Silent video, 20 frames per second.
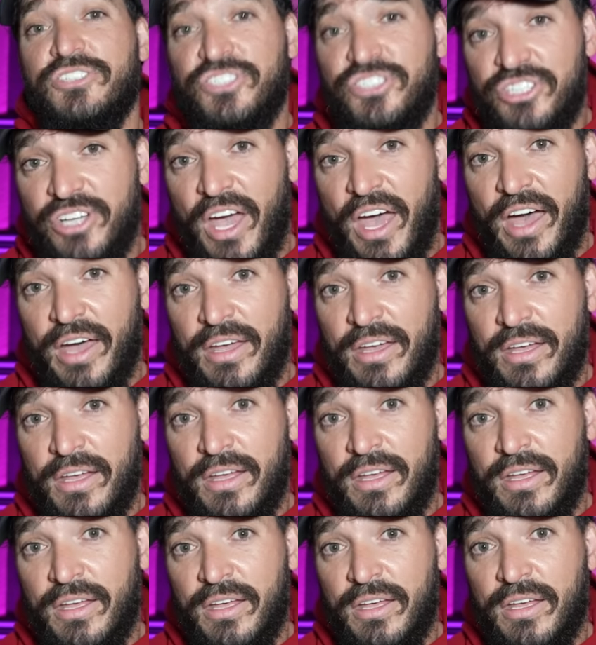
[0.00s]
shit
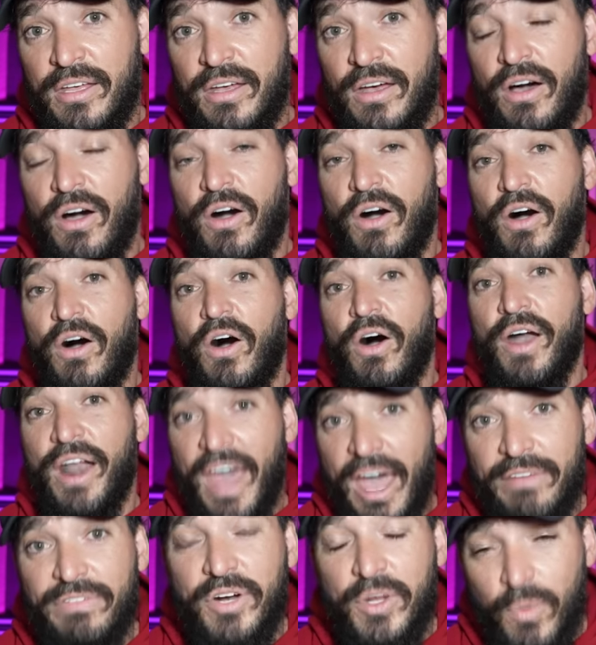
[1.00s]
on
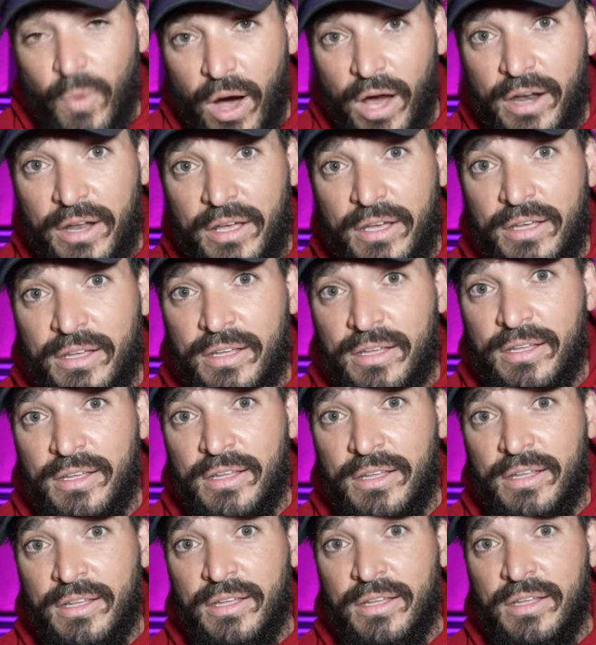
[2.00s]
everyone.
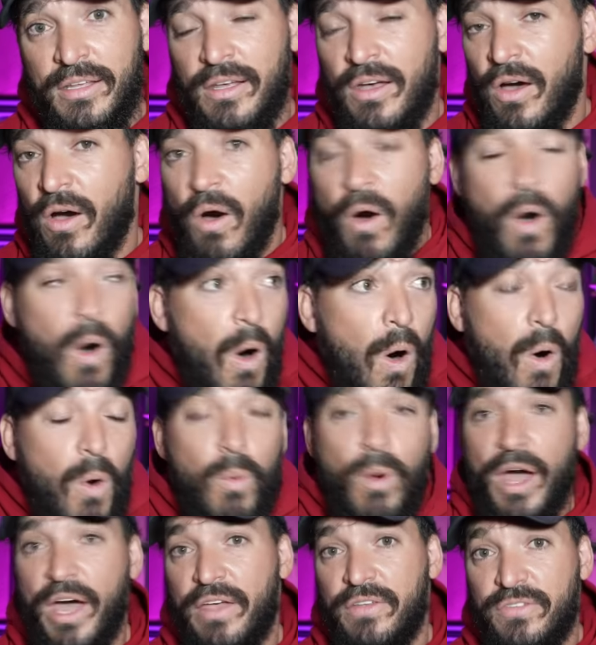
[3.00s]

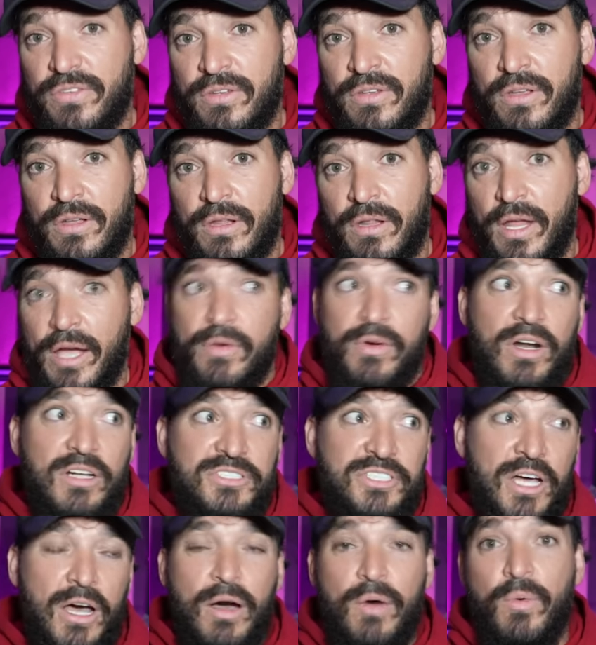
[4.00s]
Always. Like what I
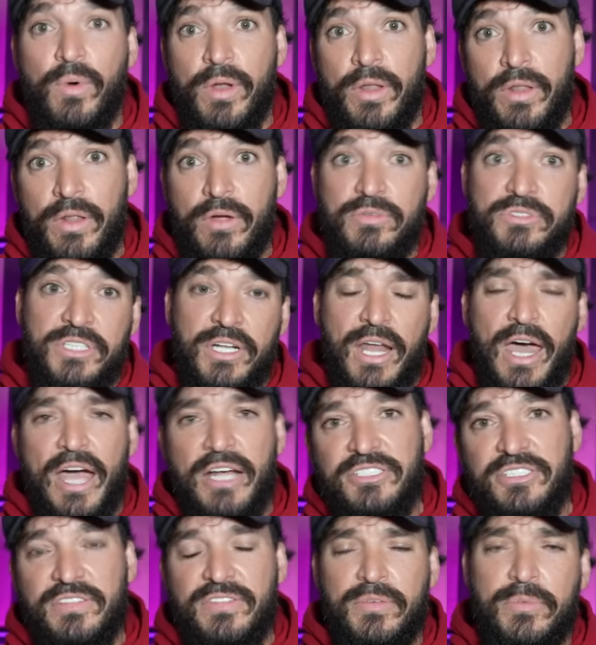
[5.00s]
said, when there was an
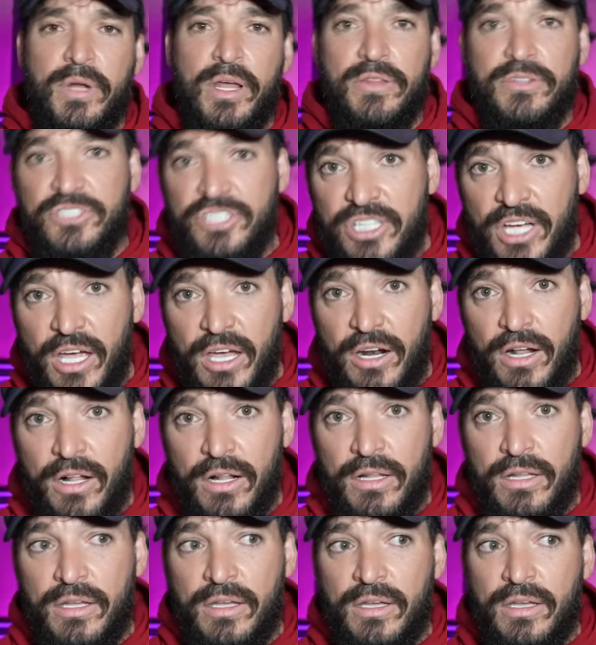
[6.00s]
exit from another
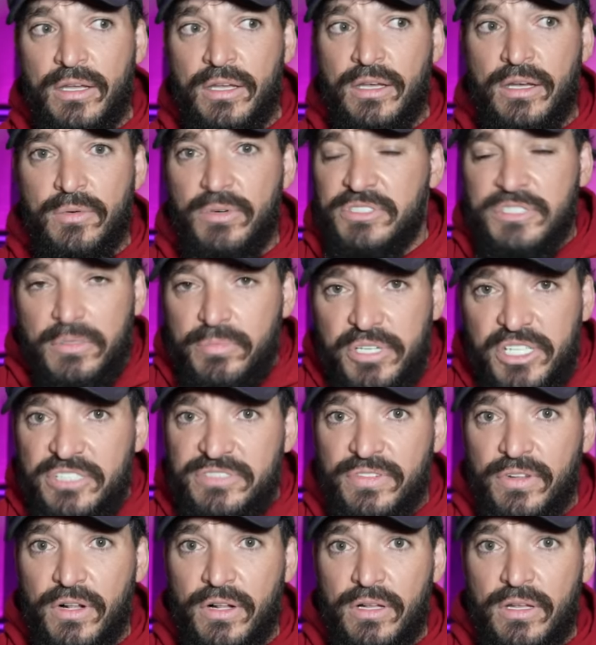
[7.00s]
channel, it wasn't a
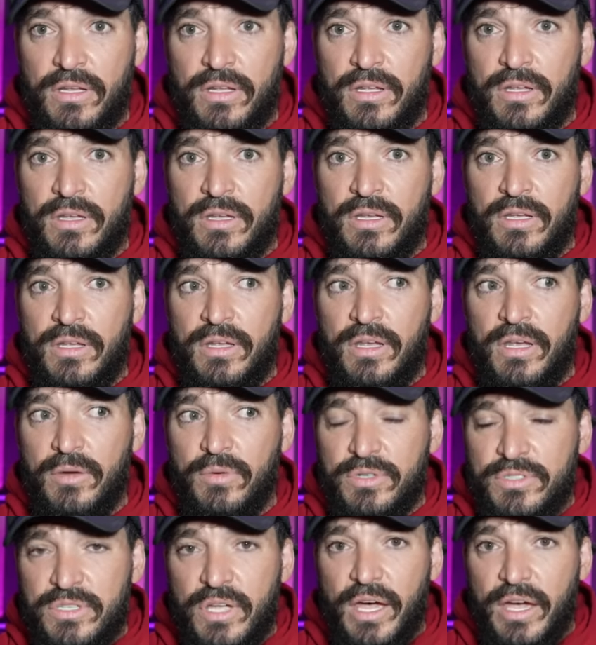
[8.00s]
peaceful. It
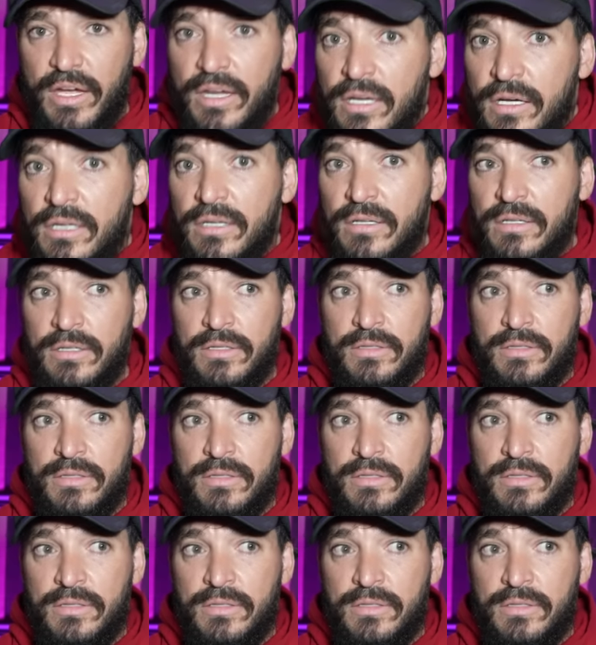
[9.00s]
was like,